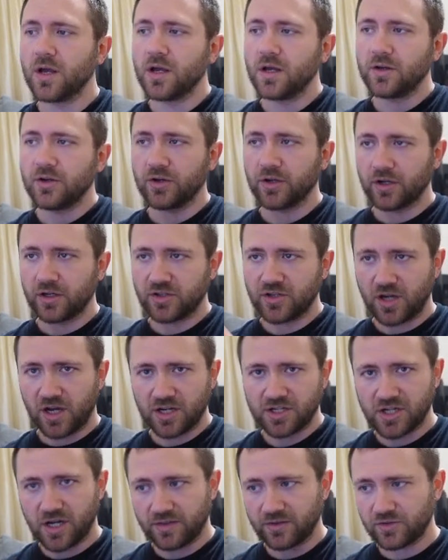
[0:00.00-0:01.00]
you're going to
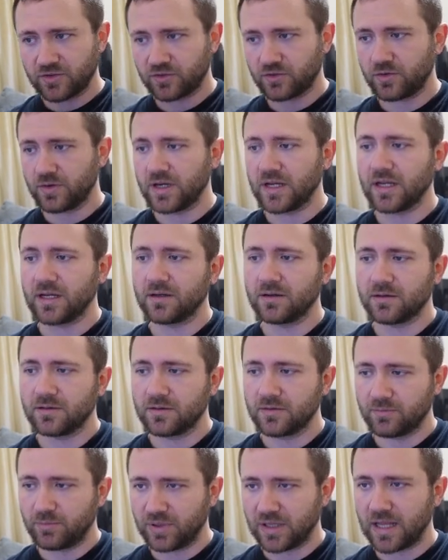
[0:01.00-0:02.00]
touch on the screen
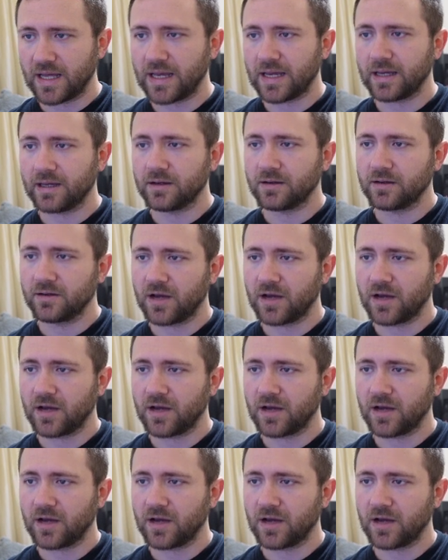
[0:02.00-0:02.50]
play